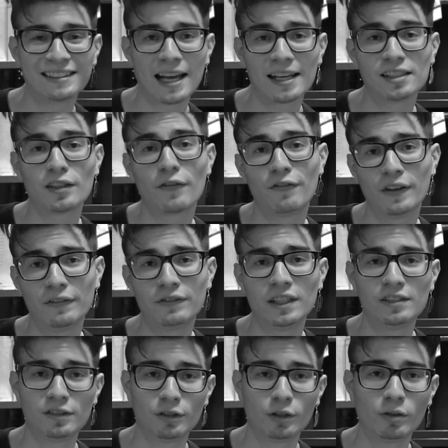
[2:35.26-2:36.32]
size
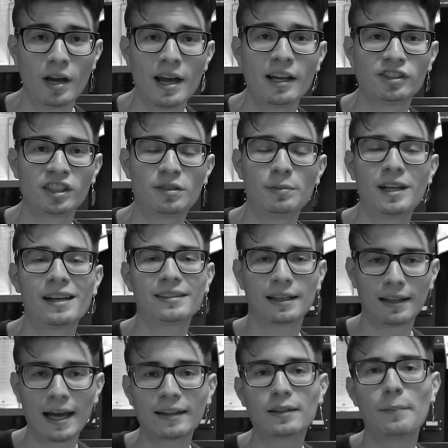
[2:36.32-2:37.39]
52, just because
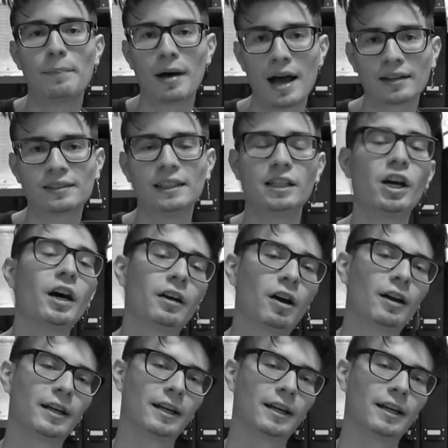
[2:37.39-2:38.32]
I like the boxy cut on